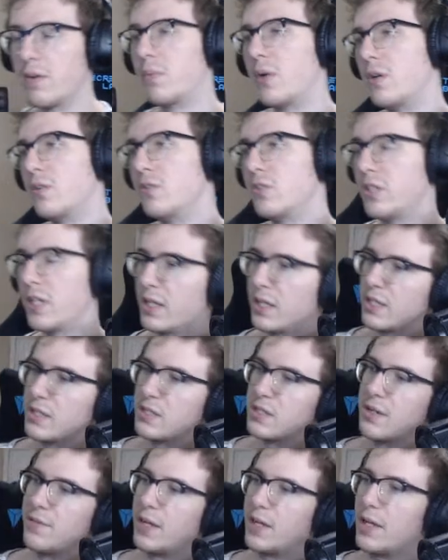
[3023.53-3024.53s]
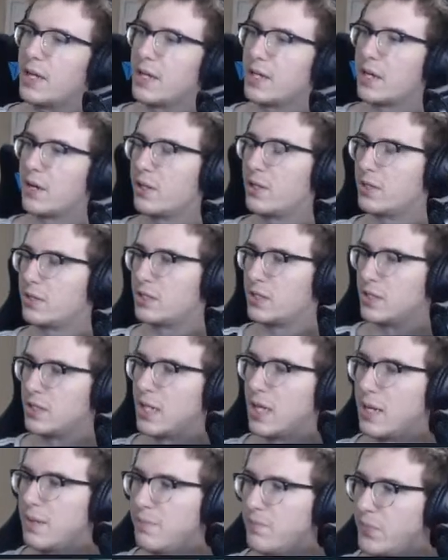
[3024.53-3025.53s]
posed like this, and if I like how it looks in
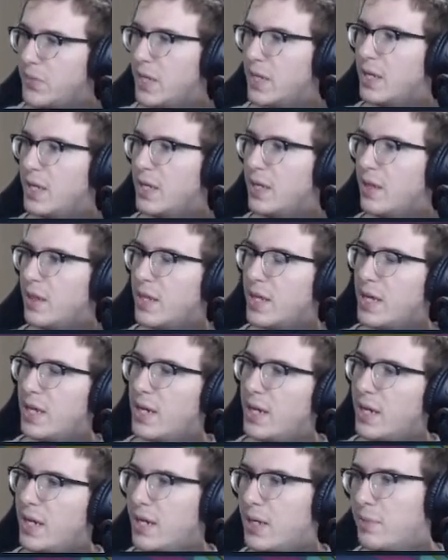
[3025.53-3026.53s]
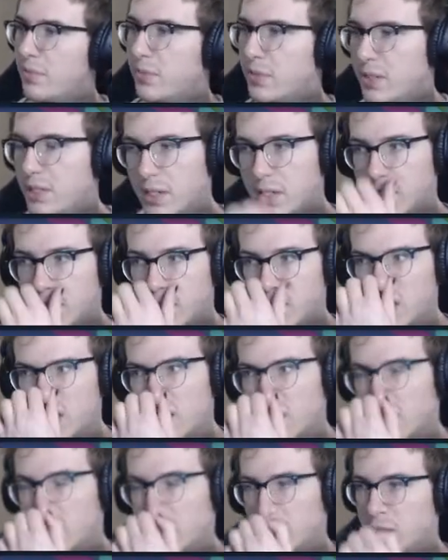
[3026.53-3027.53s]
game, then I'm
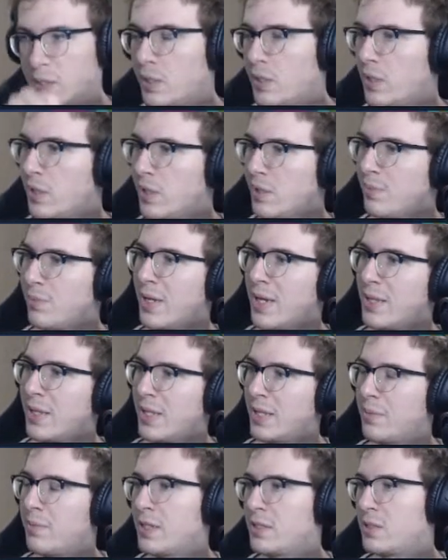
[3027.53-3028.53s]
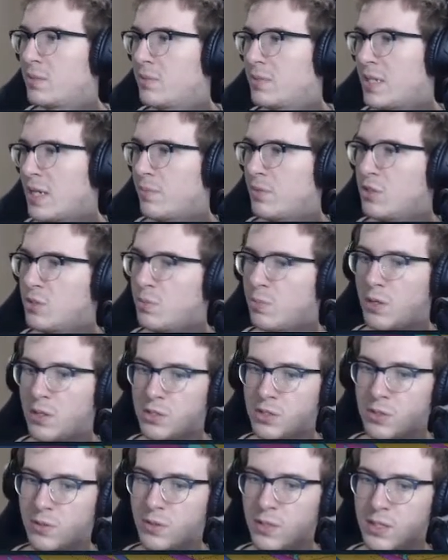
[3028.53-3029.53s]
gonna like make some damaged parts
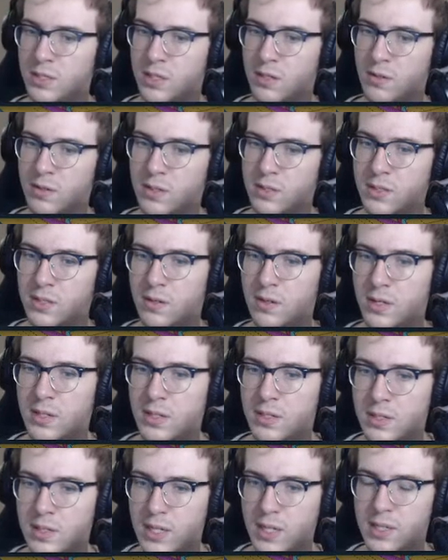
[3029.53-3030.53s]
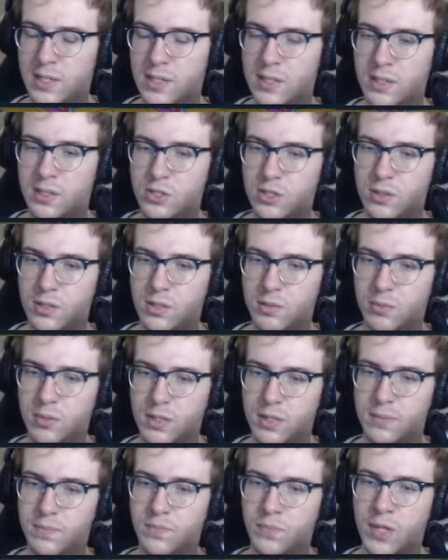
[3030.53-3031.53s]
to it, etc., and it should look pretty
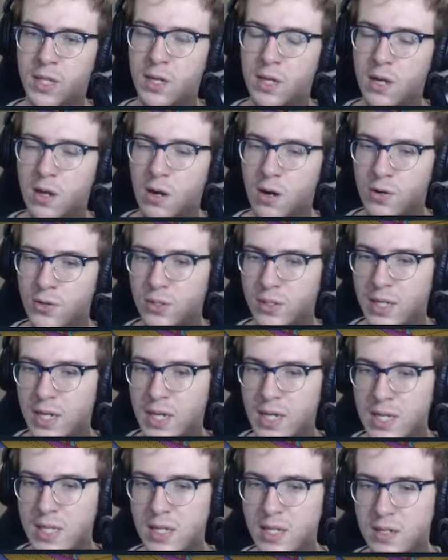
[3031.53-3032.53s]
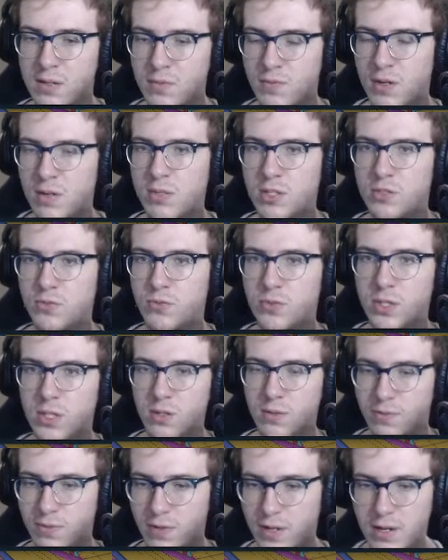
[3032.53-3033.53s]
good. Arthur K, thank you very much for
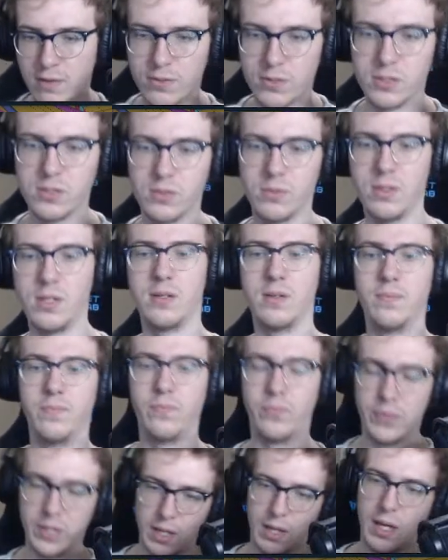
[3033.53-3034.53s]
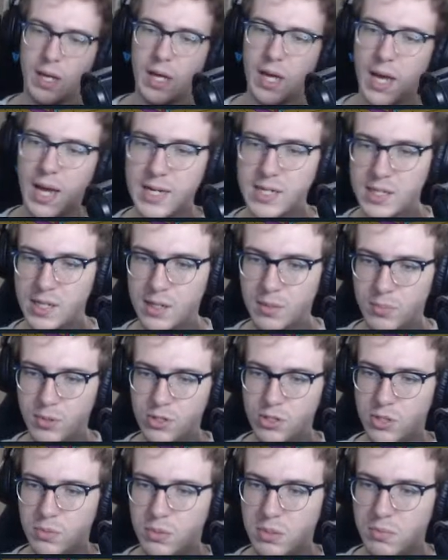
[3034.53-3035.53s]
your $5 as well. Idea: put a
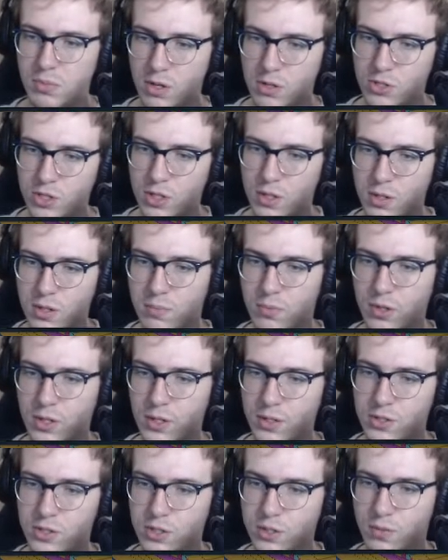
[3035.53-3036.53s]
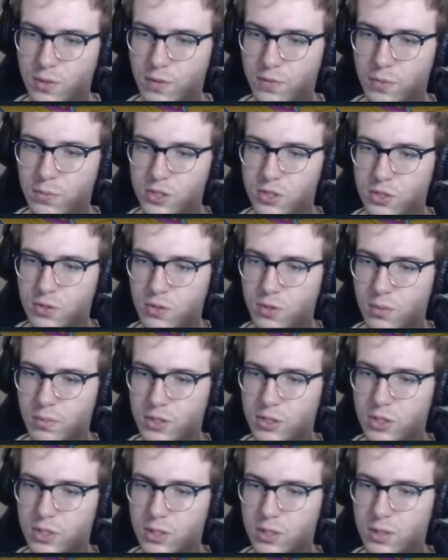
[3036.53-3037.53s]
shipping barge under the bridge, the one from the storm
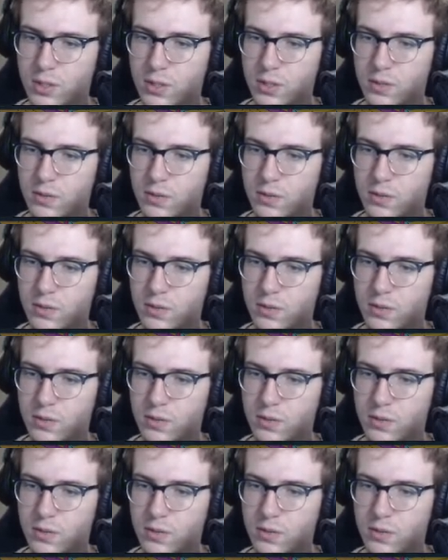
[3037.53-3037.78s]
mission,